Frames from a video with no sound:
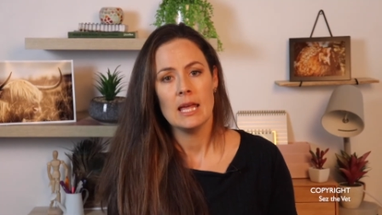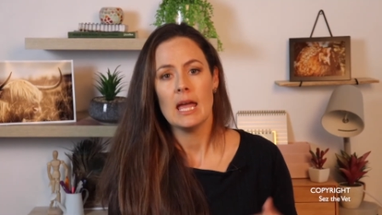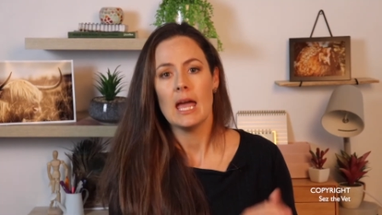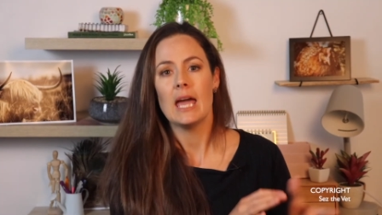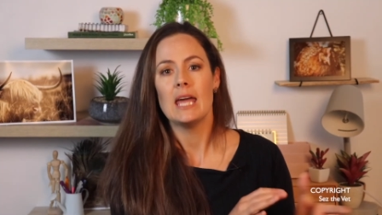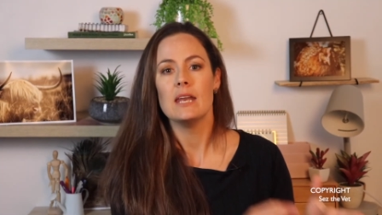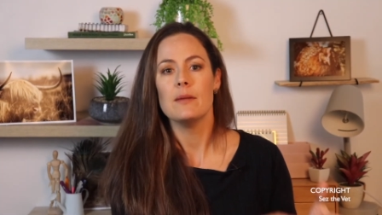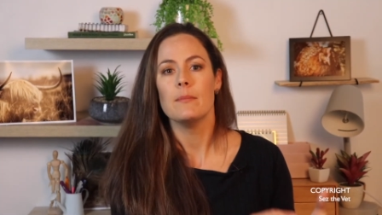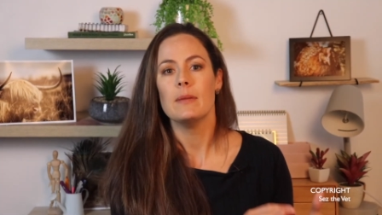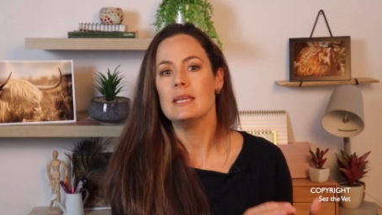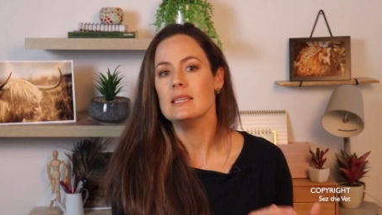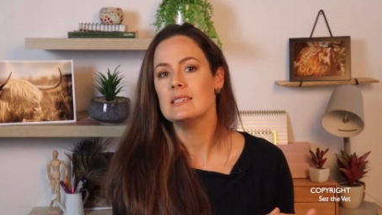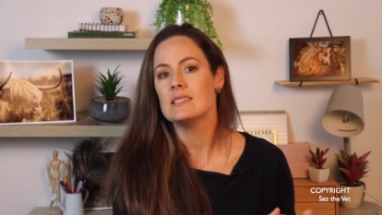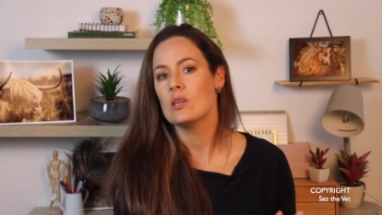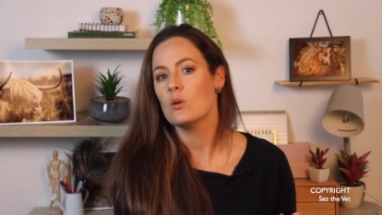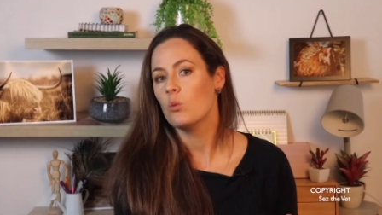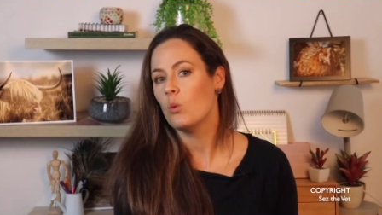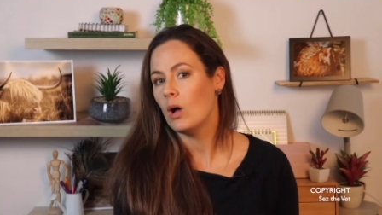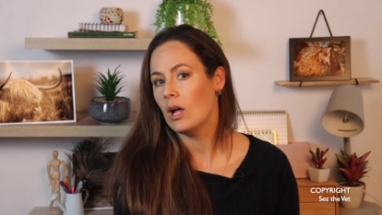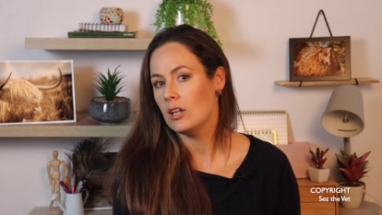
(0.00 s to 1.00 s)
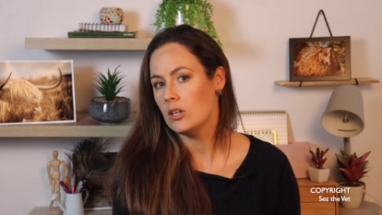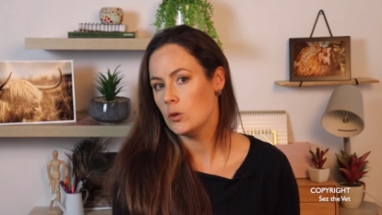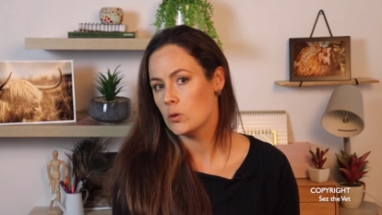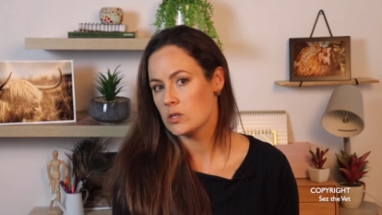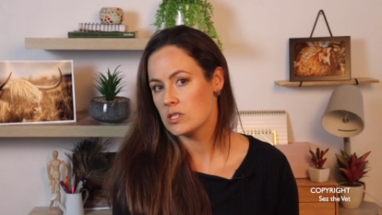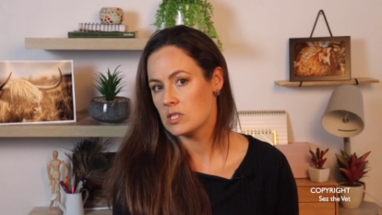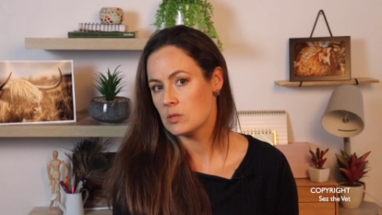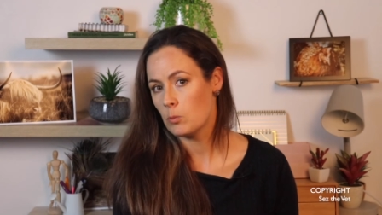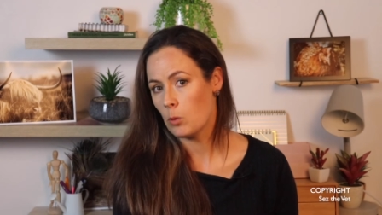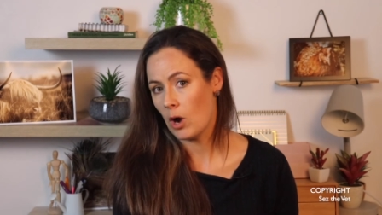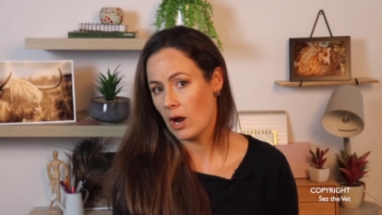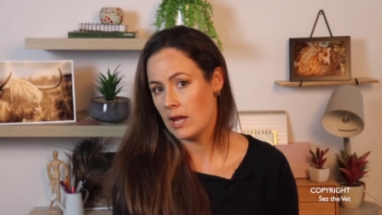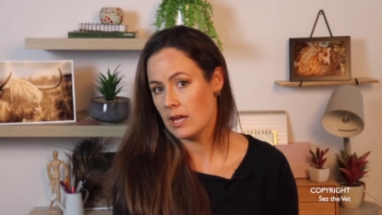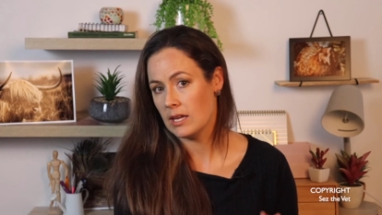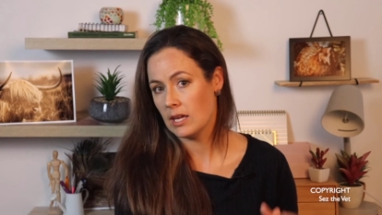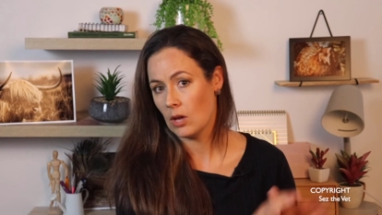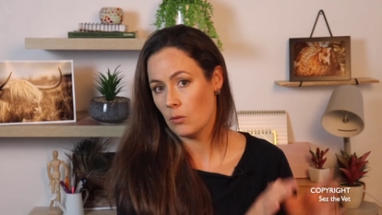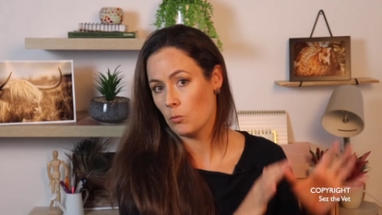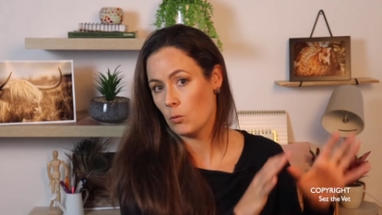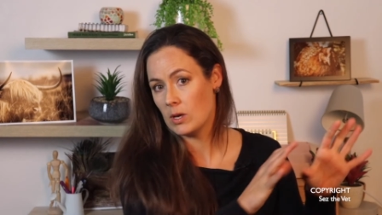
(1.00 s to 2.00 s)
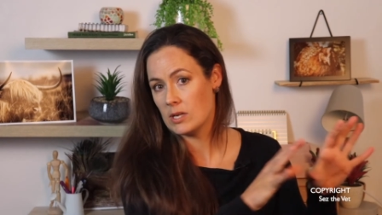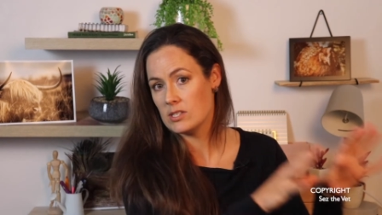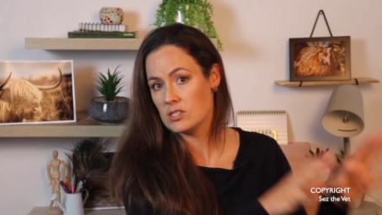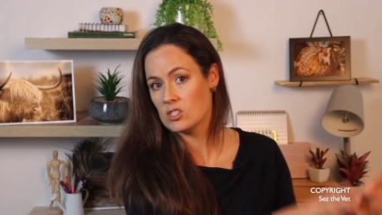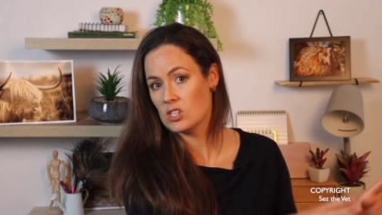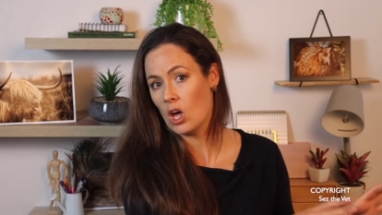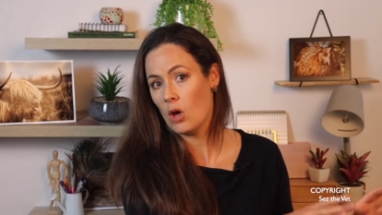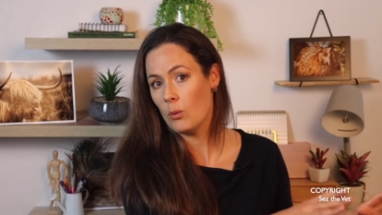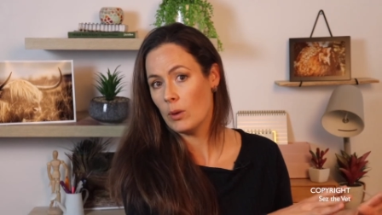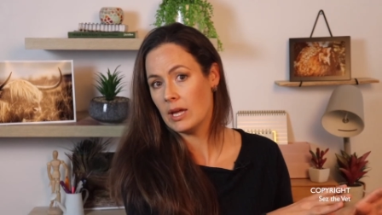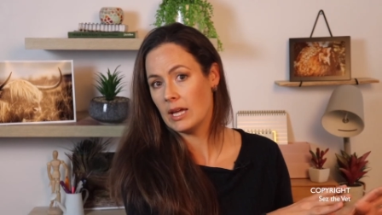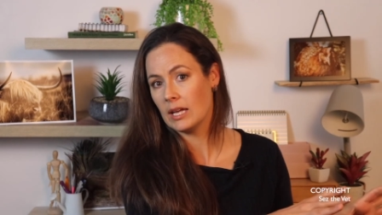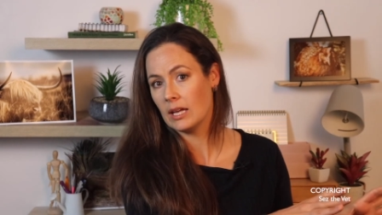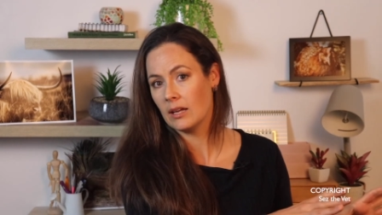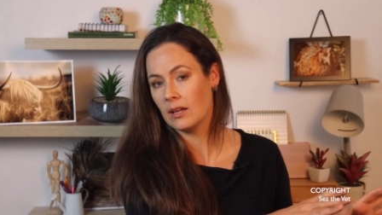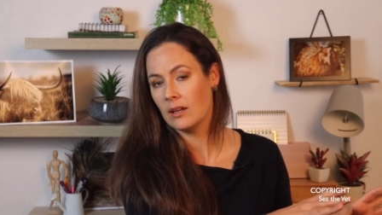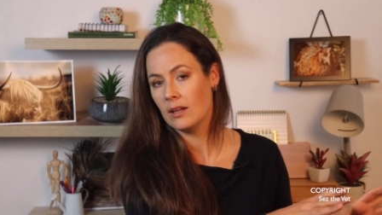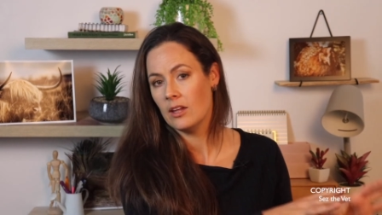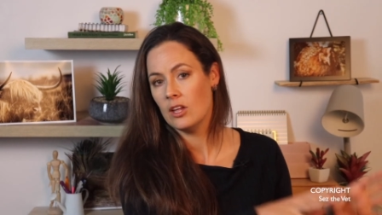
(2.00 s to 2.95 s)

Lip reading: And it means that while you're spraying and re-sowing,